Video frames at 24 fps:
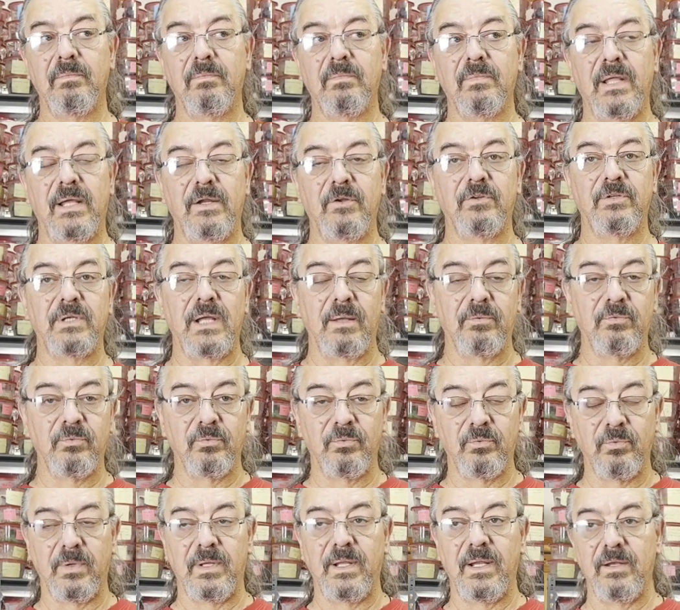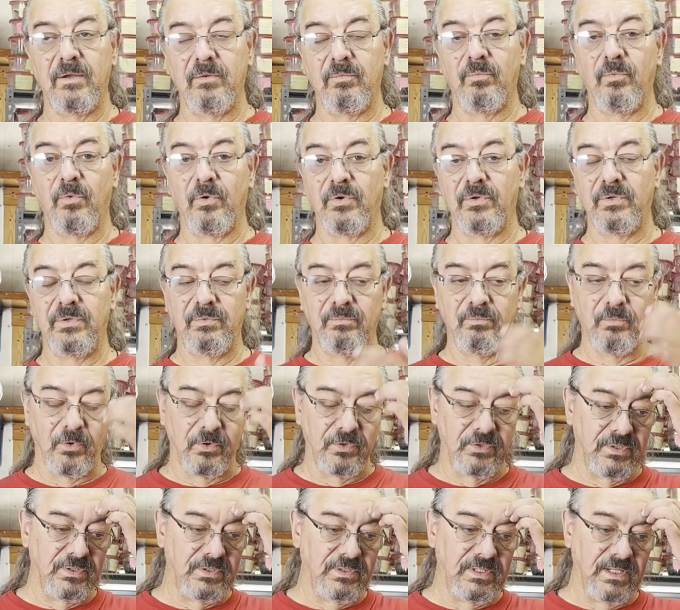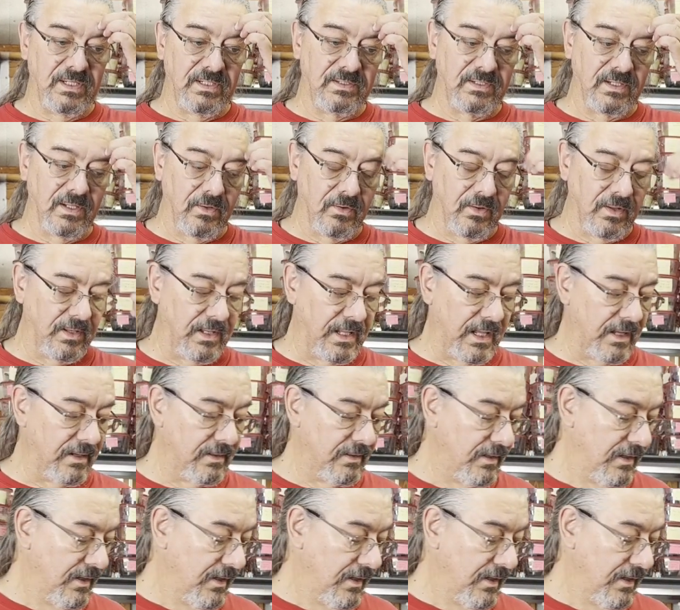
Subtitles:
Later chapters, we'll get into more detail on that.